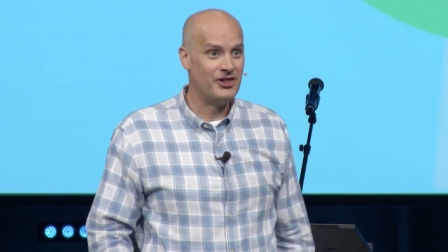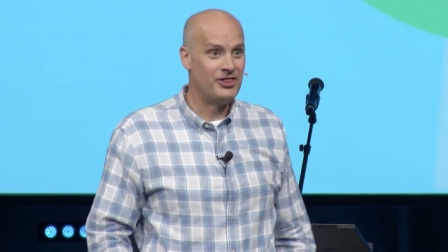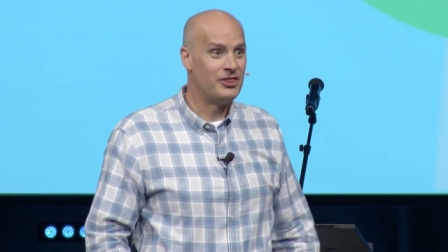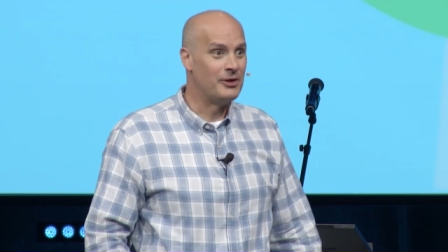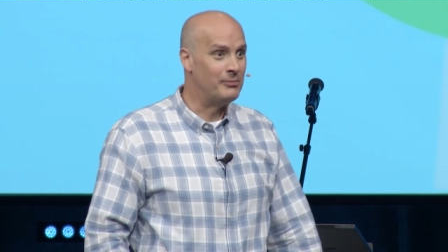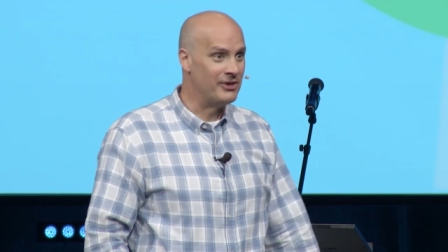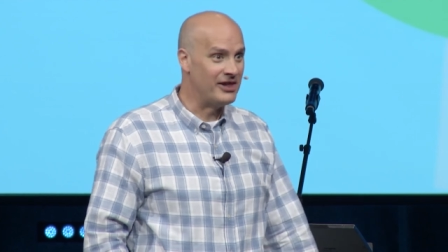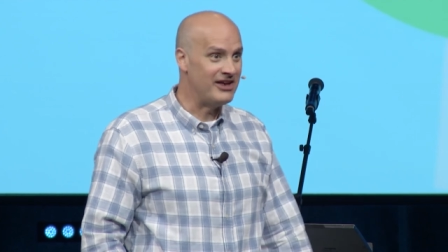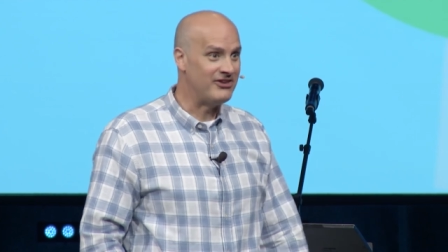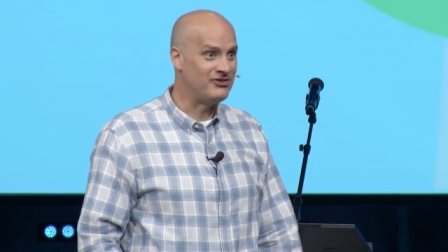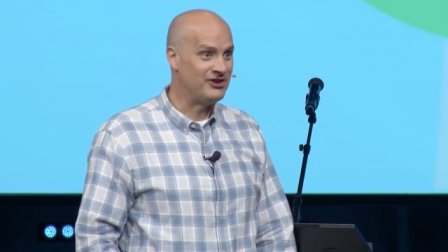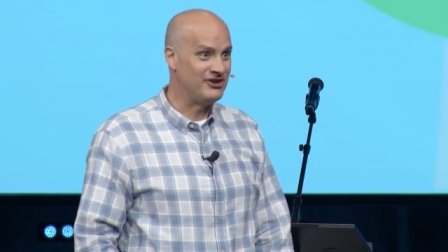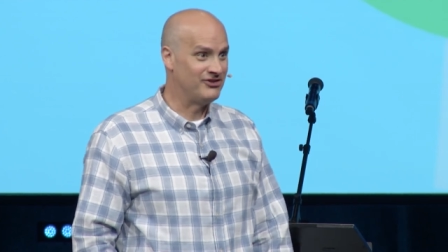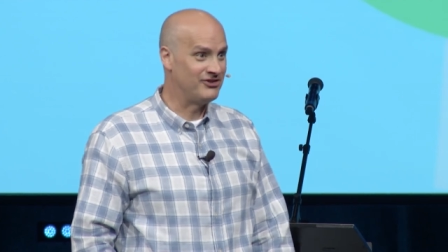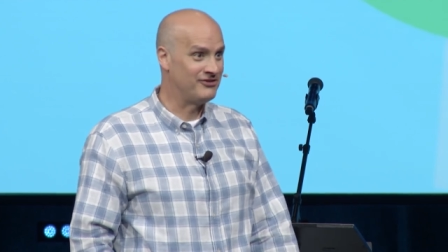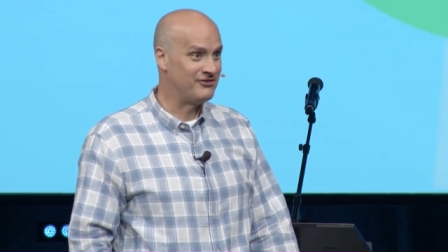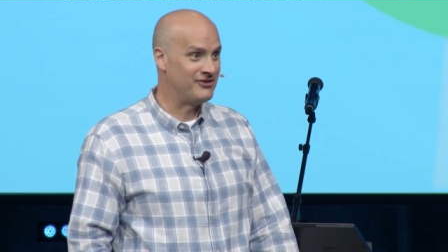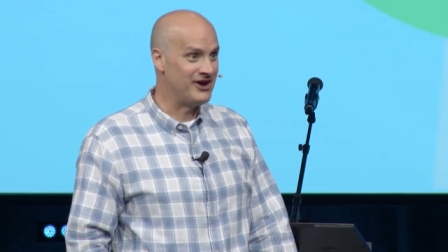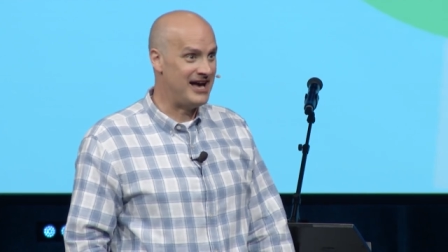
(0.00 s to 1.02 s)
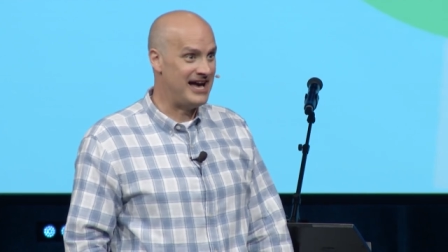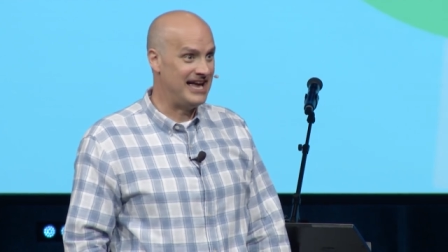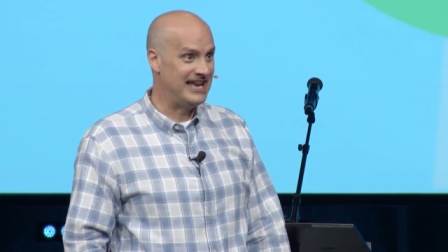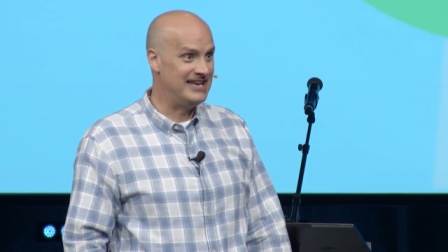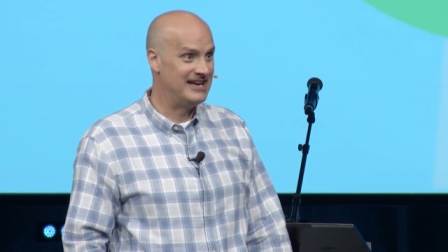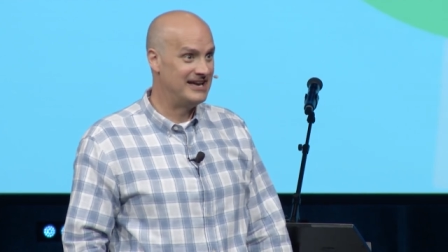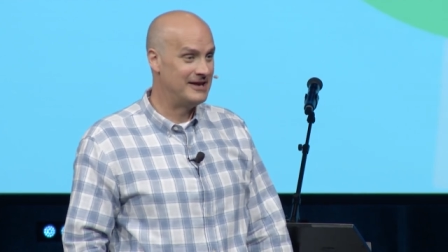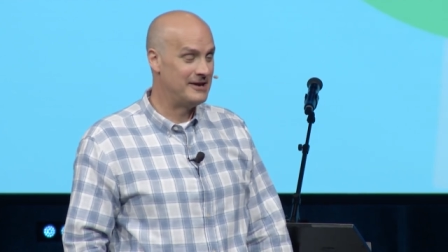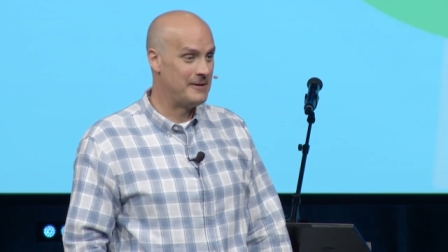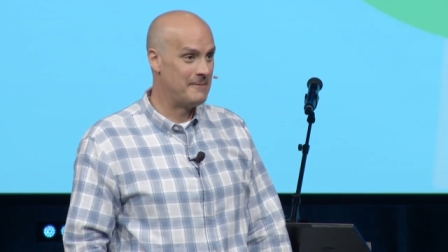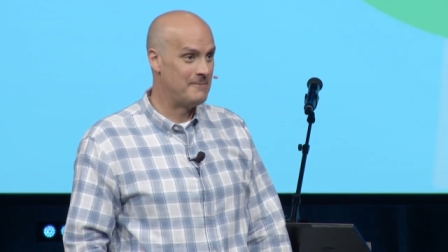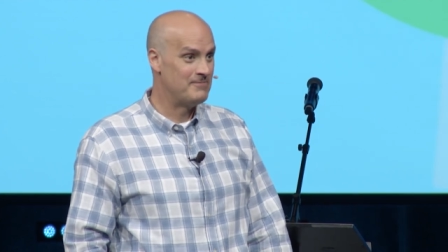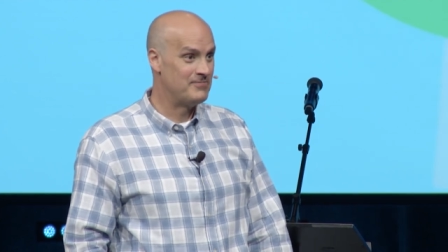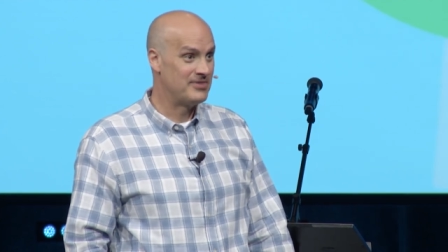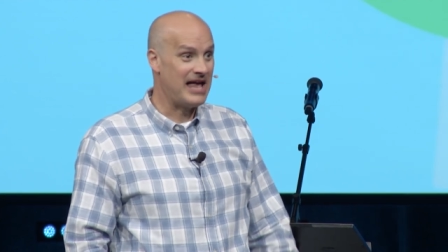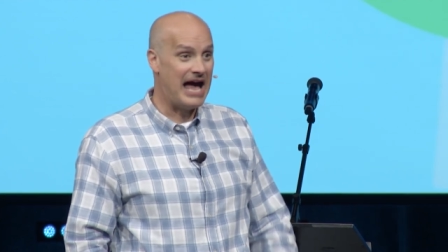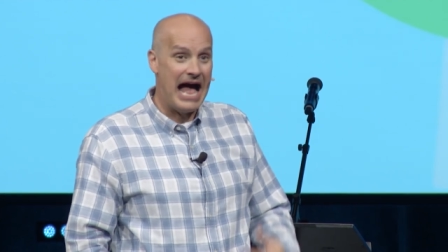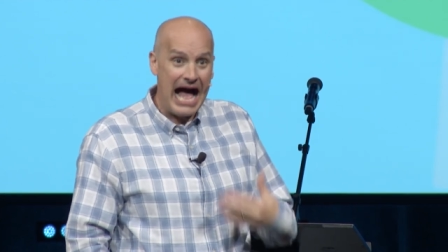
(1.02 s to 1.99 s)
the blessings of God.
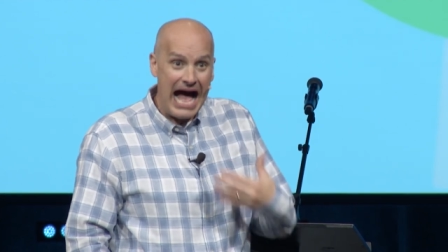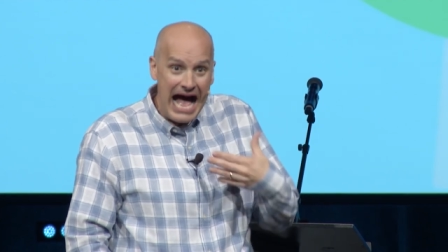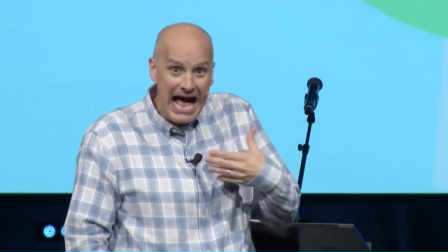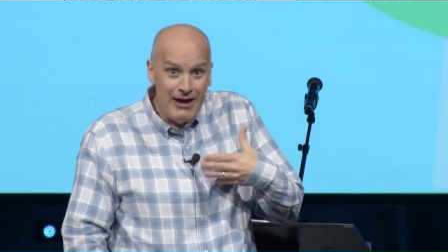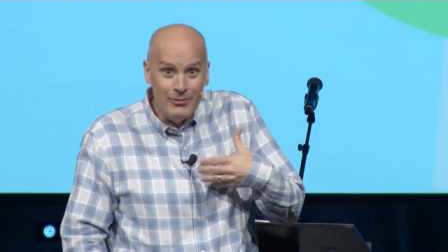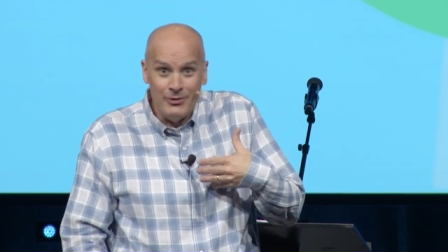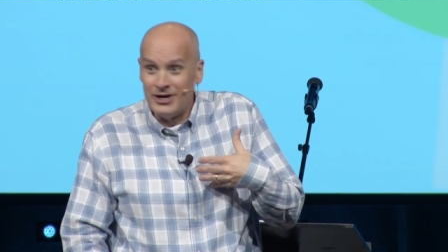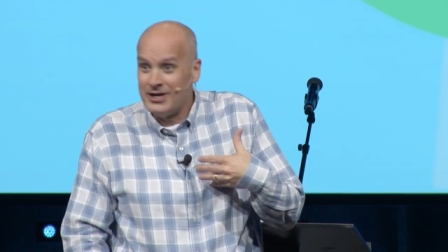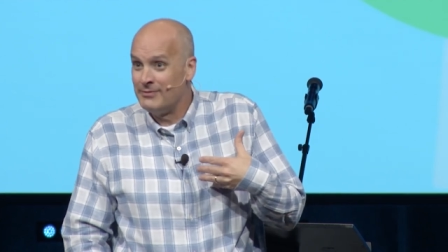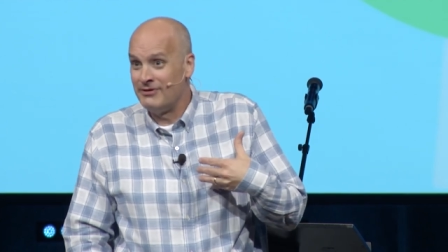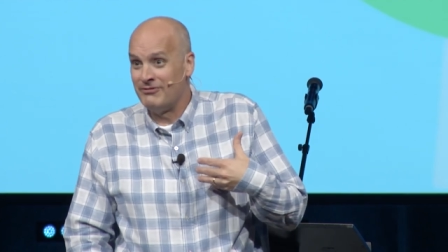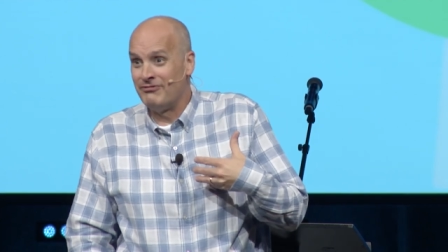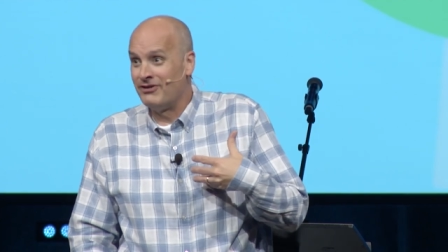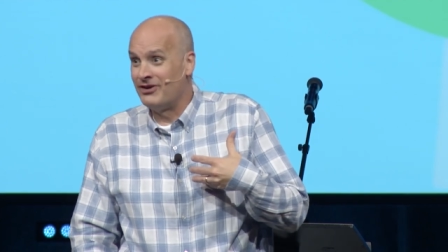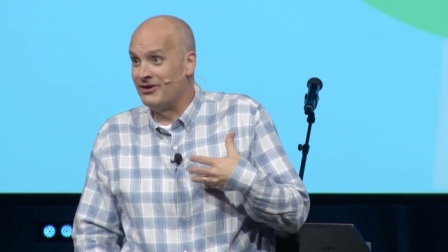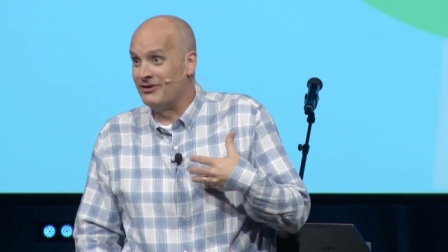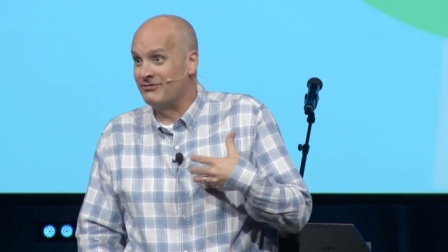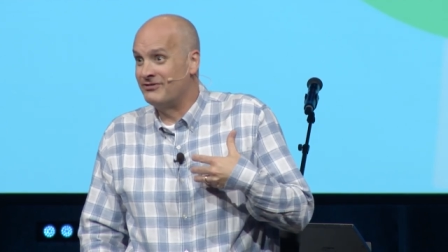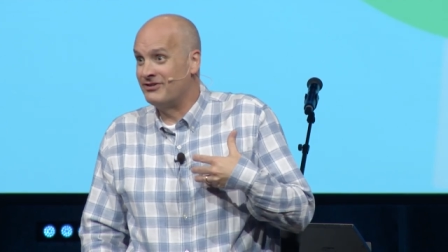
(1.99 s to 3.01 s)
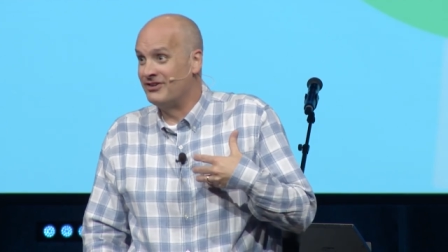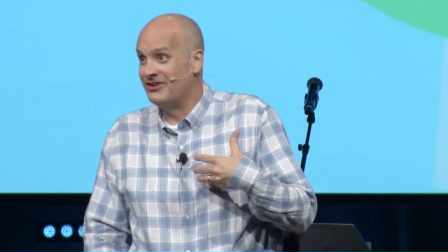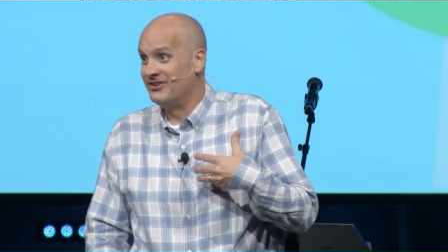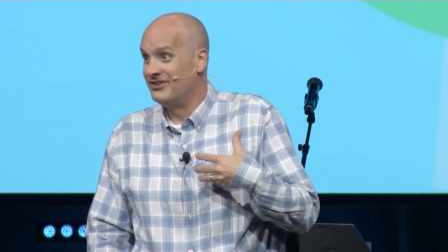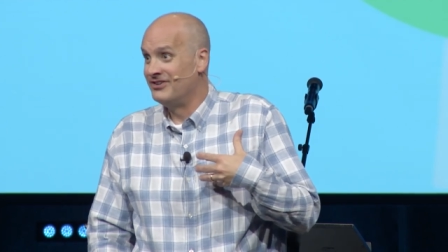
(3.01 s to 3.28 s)
I want him involved,